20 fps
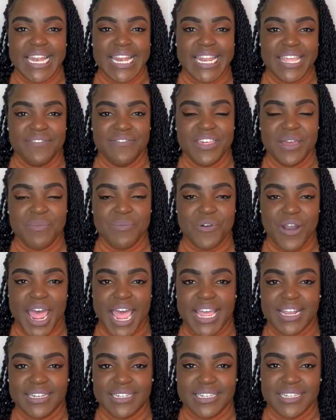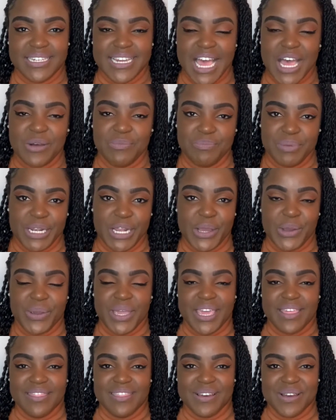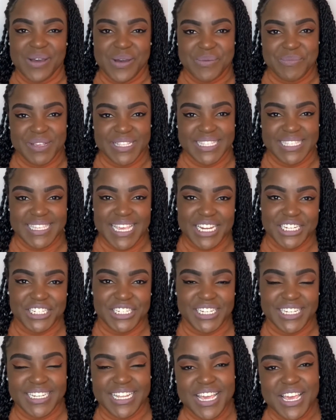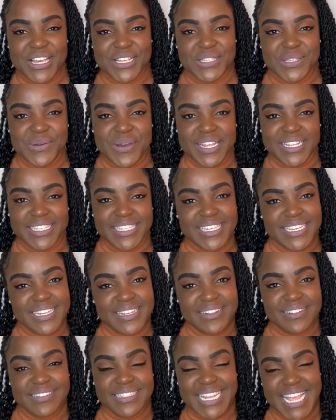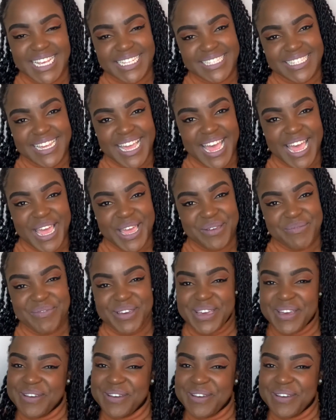leave them right down below in the comment section. So until next time,